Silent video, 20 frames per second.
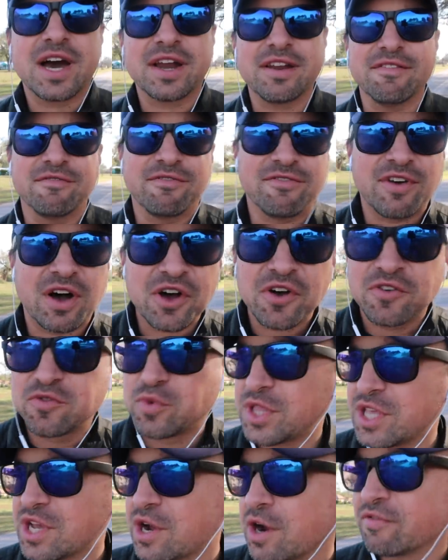got involved
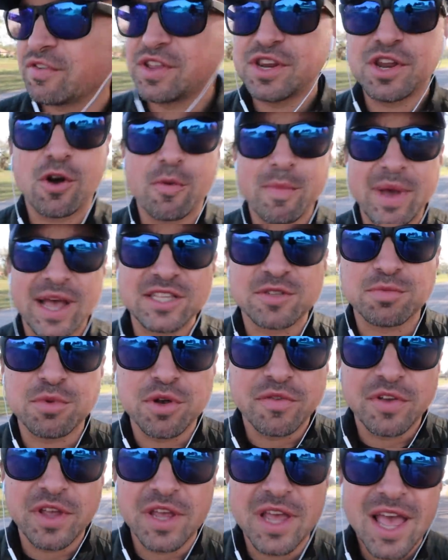with the RV Nomads
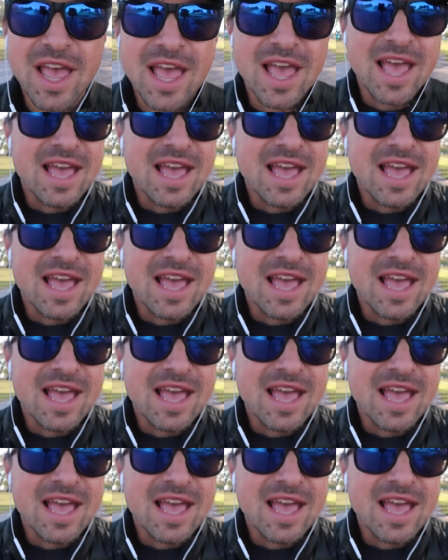movie